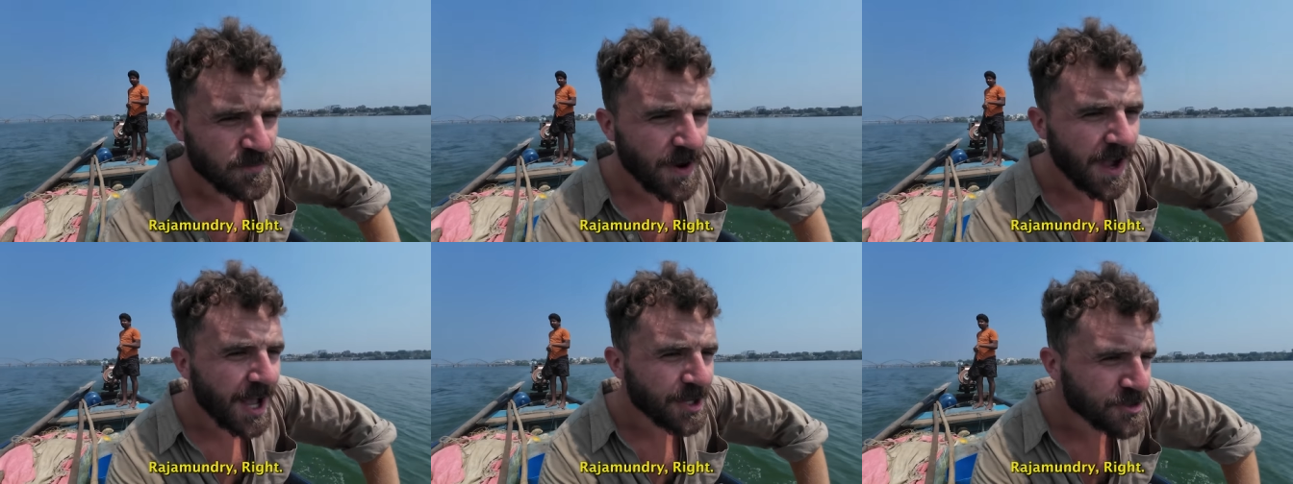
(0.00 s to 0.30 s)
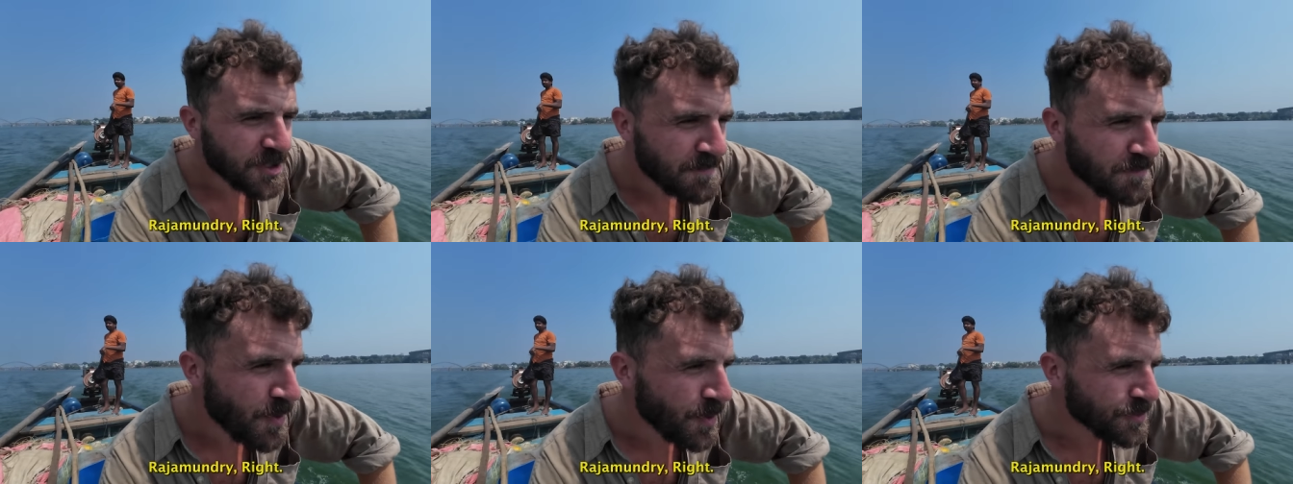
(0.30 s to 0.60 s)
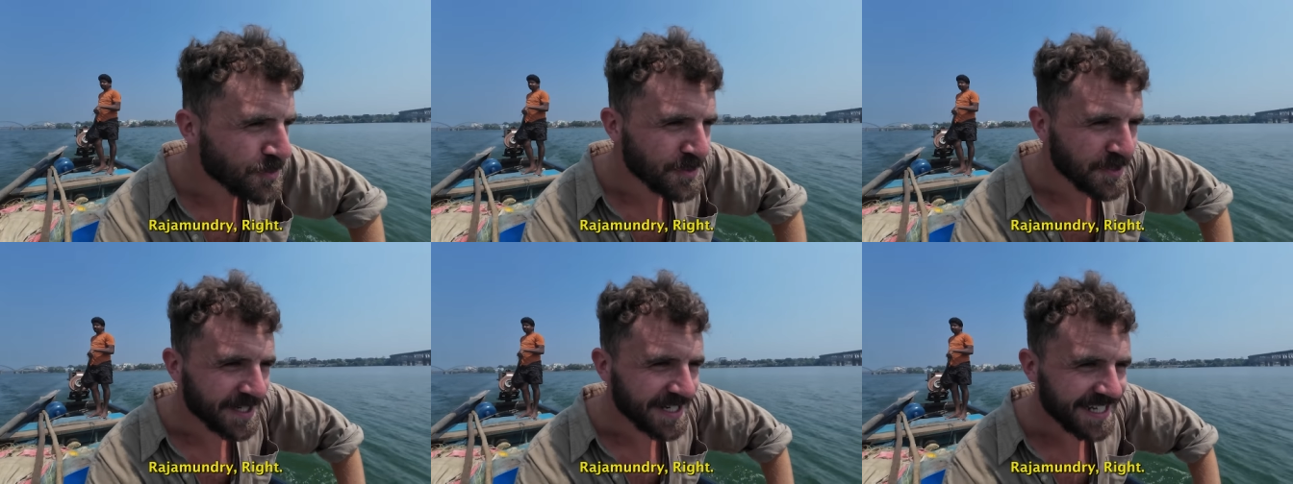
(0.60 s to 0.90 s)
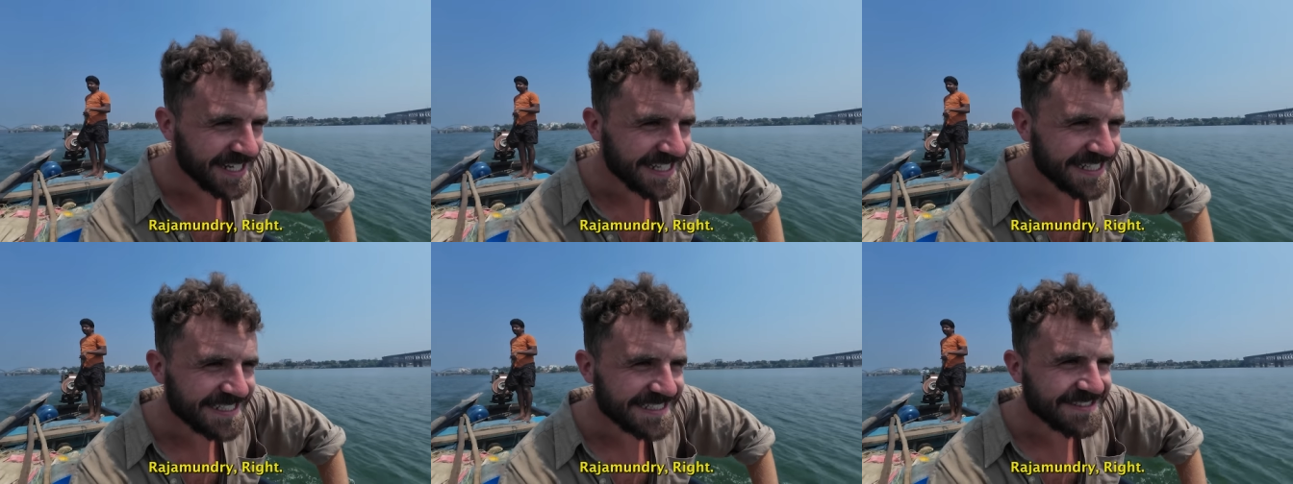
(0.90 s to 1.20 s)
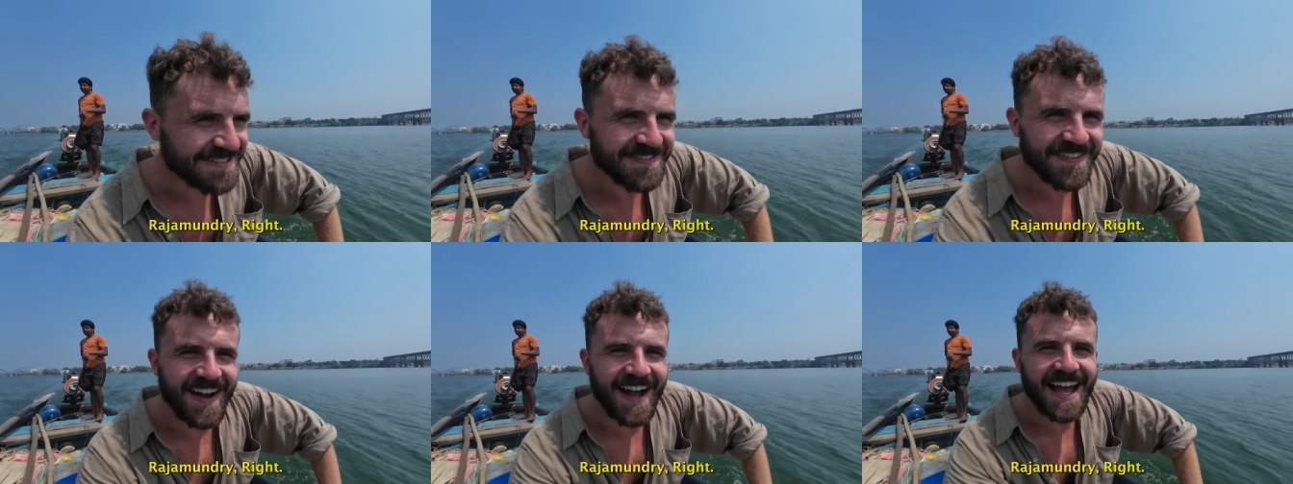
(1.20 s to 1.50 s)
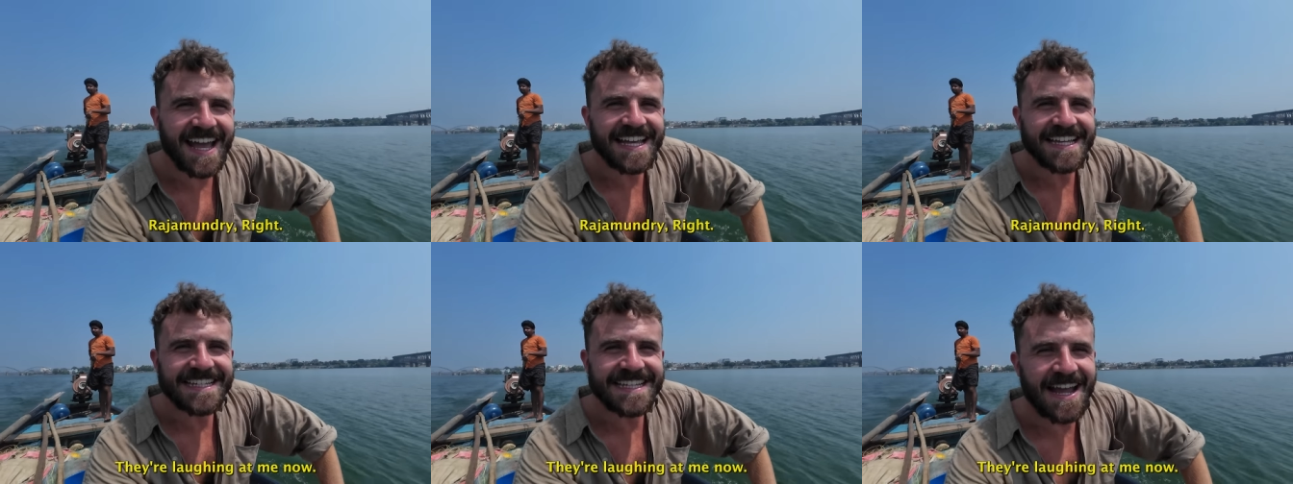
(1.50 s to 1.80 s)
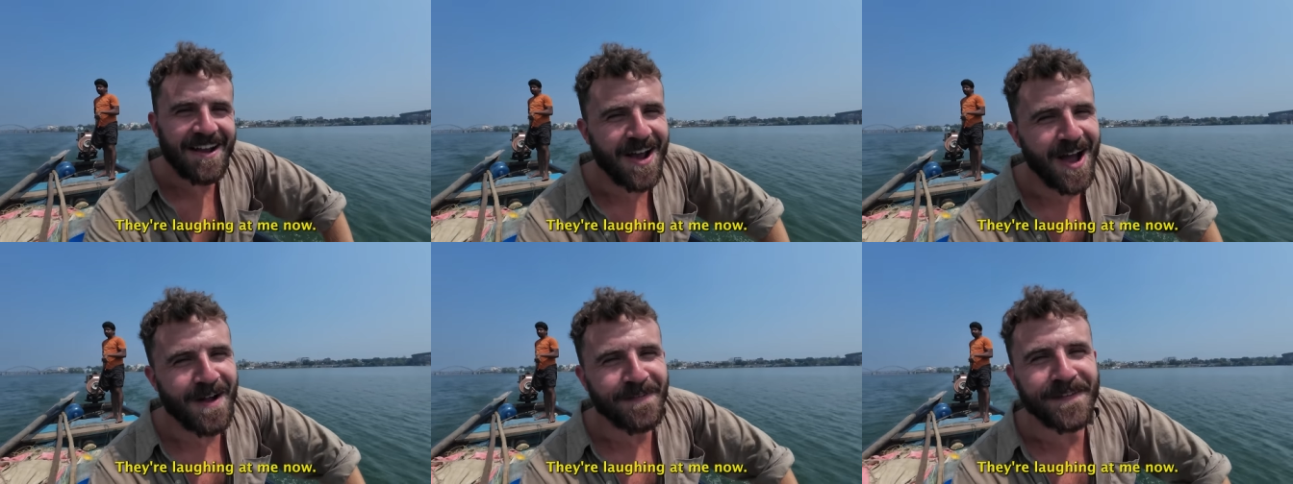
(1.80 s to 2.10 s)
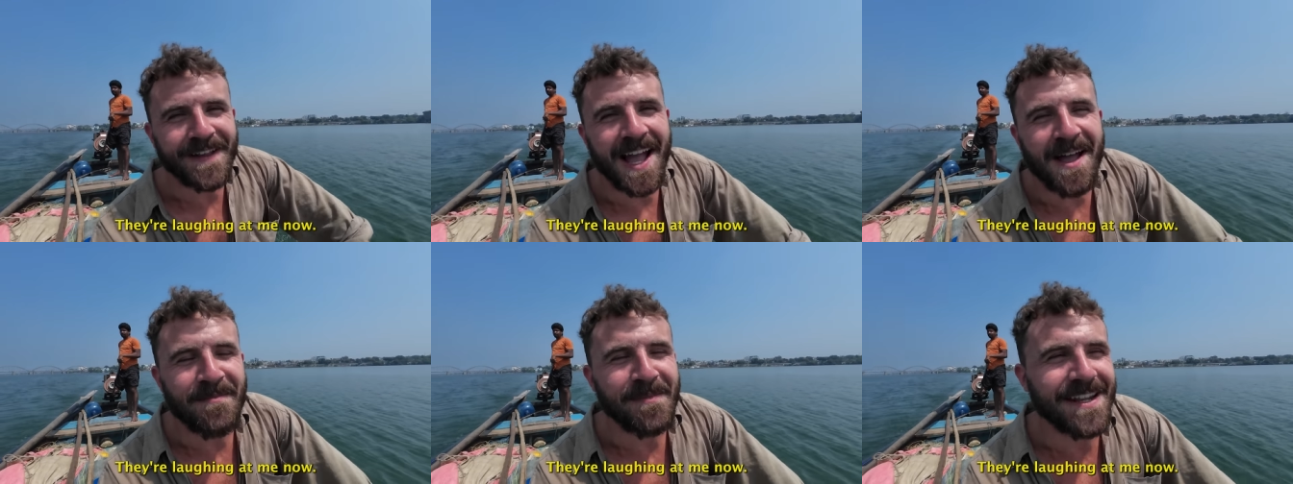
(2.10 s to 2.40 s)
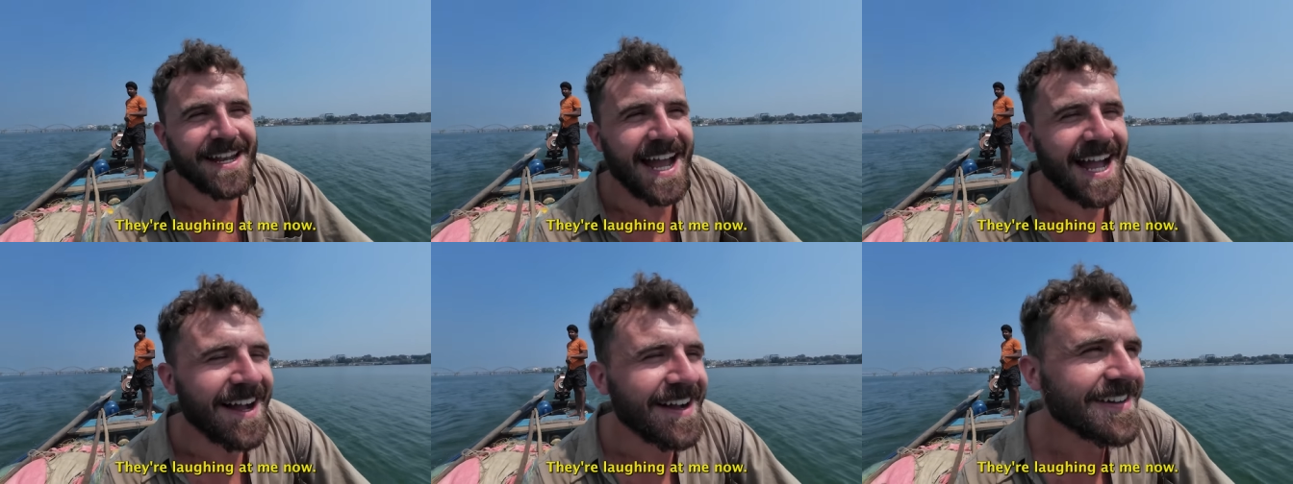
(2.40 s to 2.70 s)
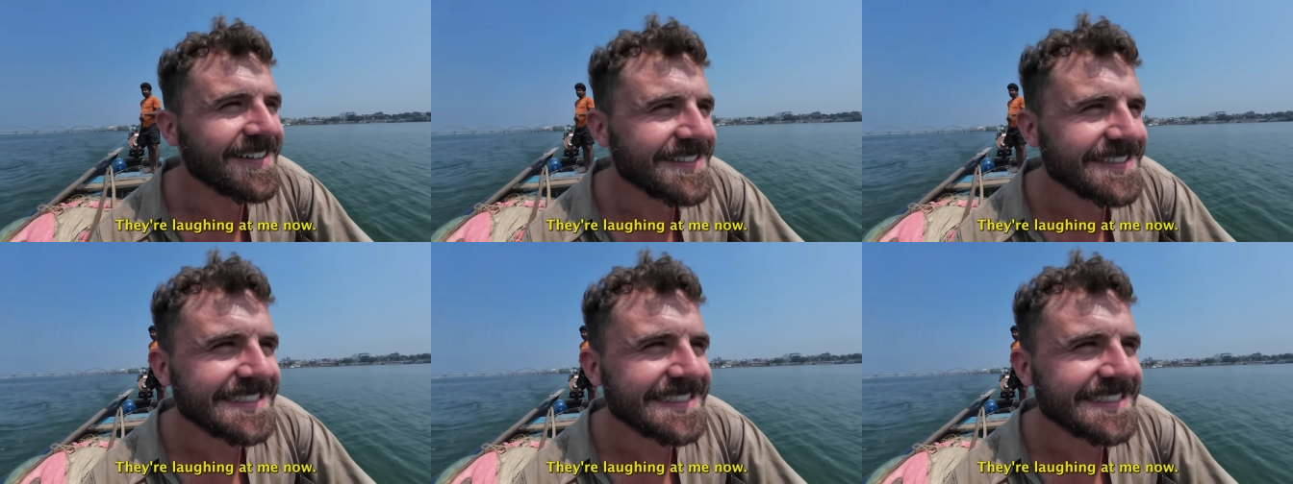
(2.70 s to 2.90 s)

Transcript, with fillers: Rajamundi, right? They're laughing at me now.